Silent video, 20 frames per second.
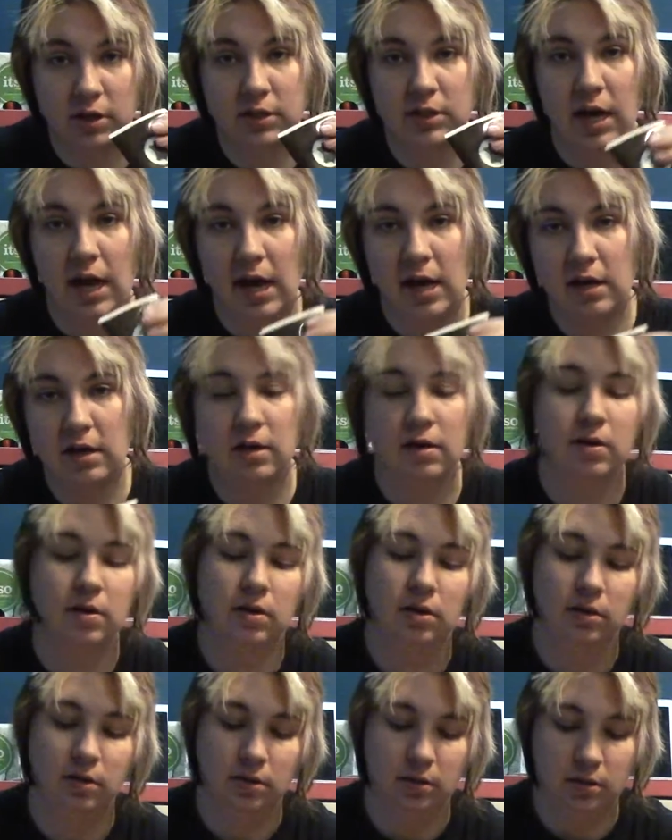tack.
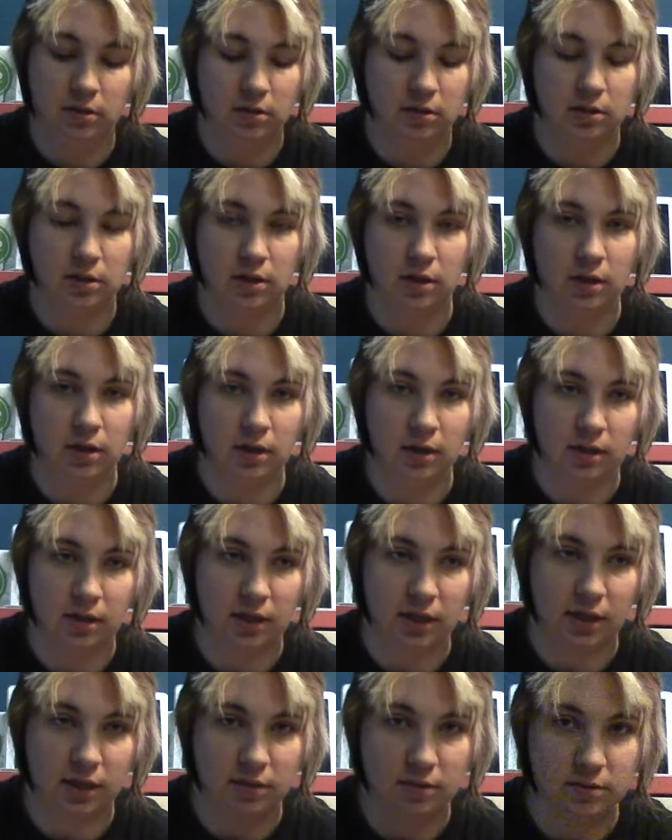
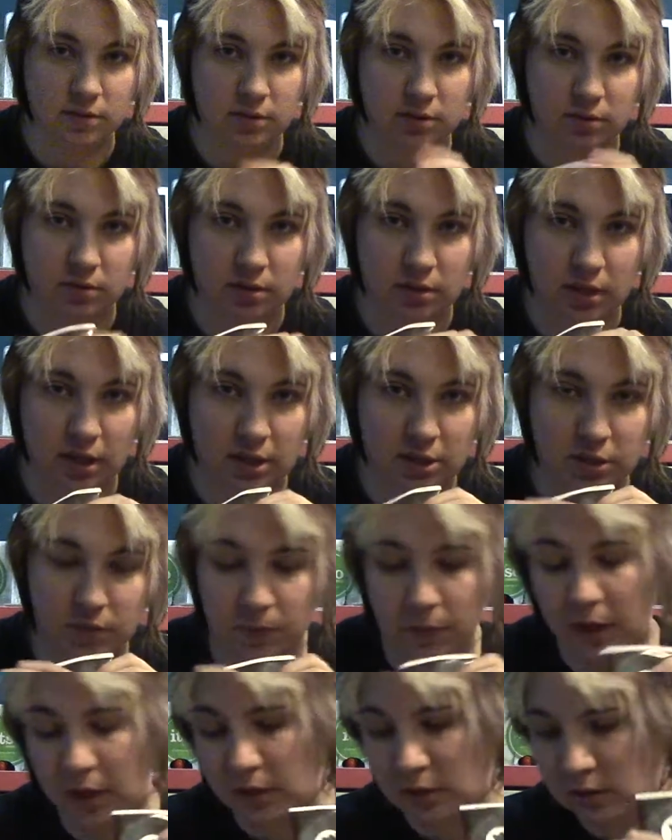like those dressage
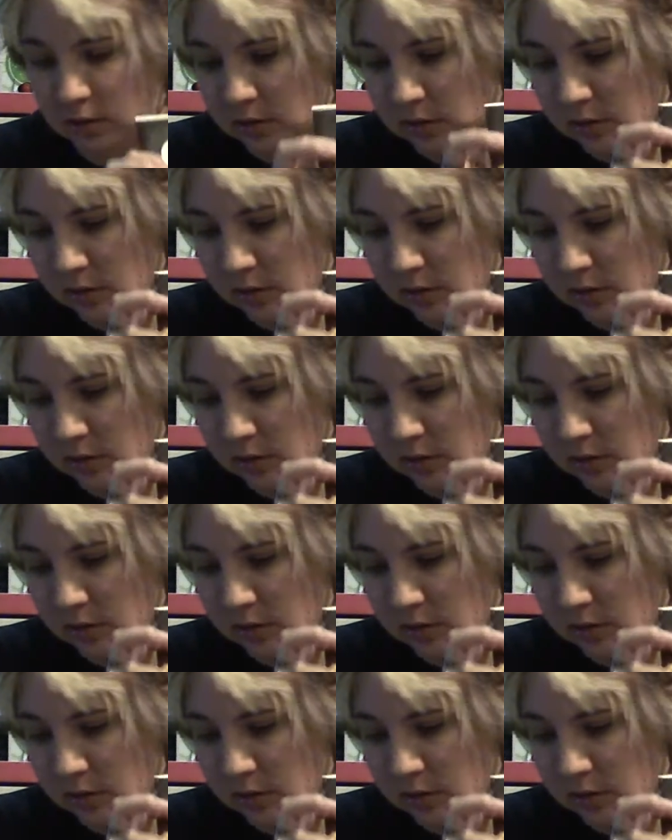bridles